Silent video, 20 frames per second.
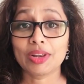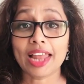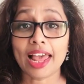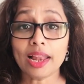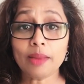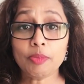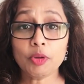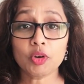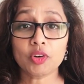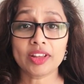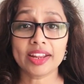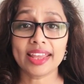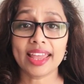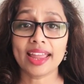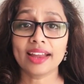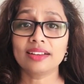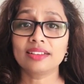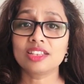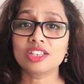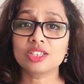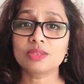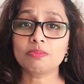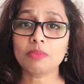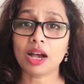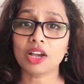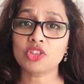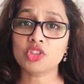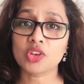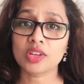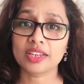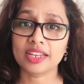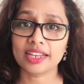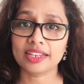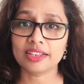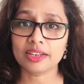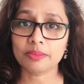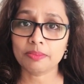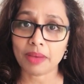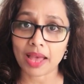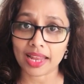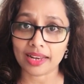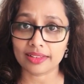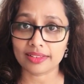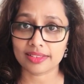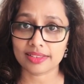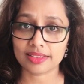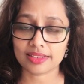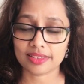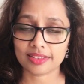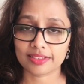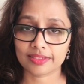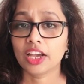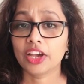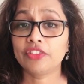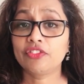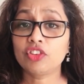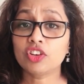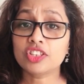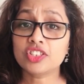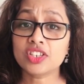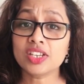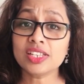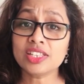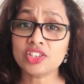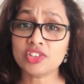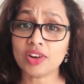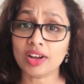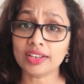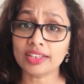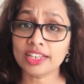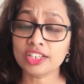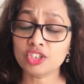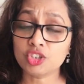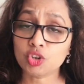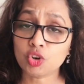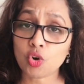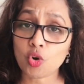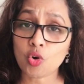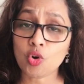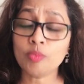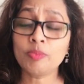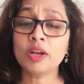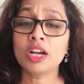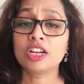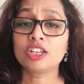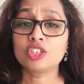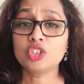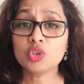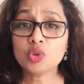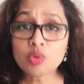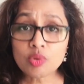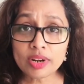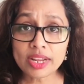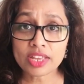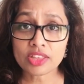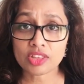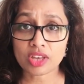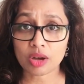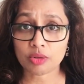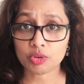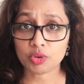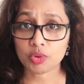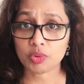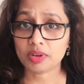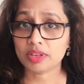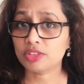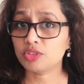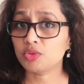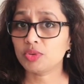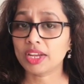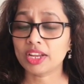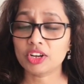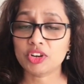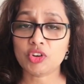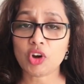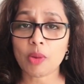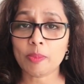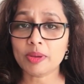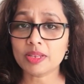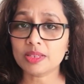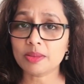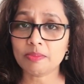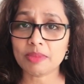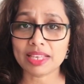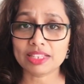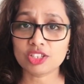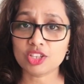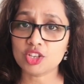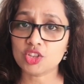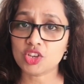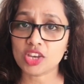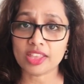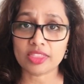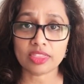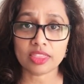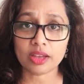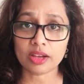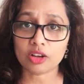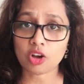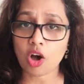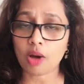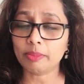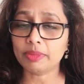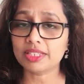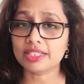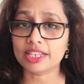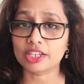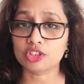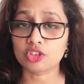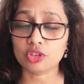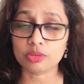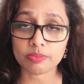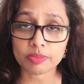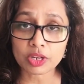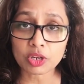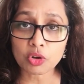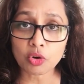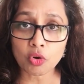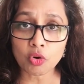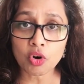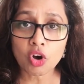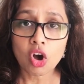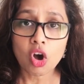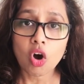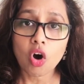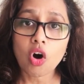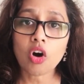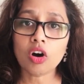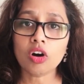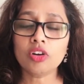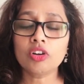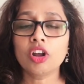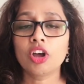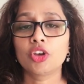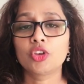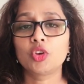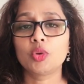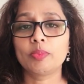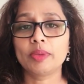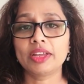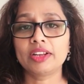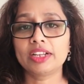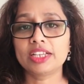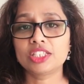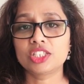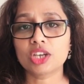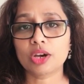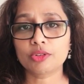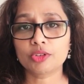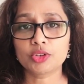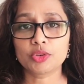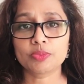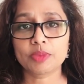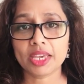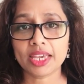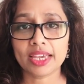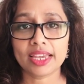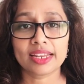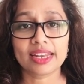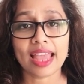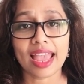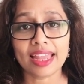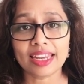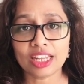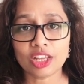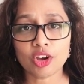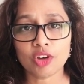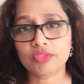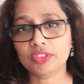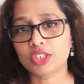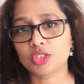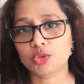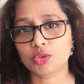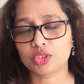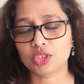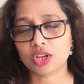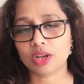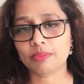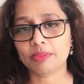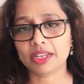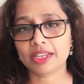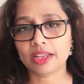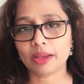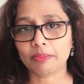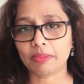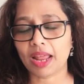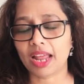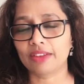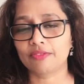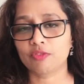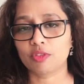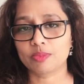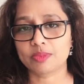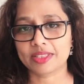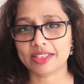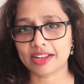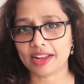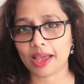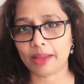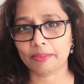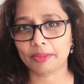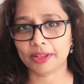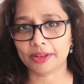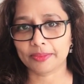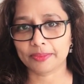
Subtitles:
help you create this much-needed balance. If you're still struggling to cope, do reach out to us. You can drop us a message in the comment section below, or you may reach out to me in any of the social media platforms that I'm in.